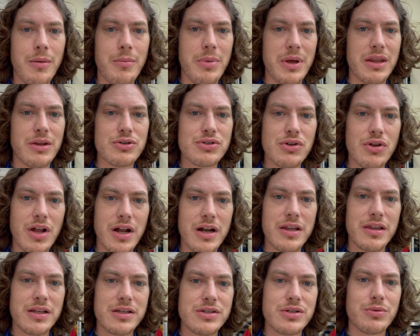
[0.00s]
but there's a lot
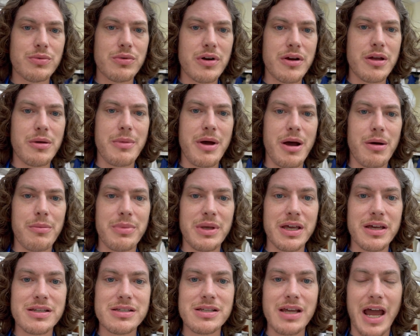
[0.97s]
of things to worry about
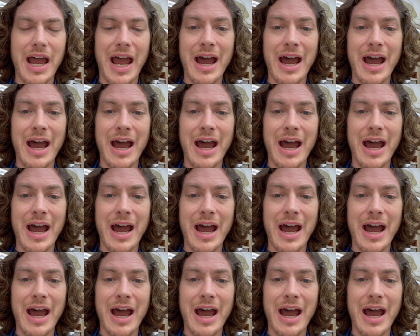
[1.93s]
because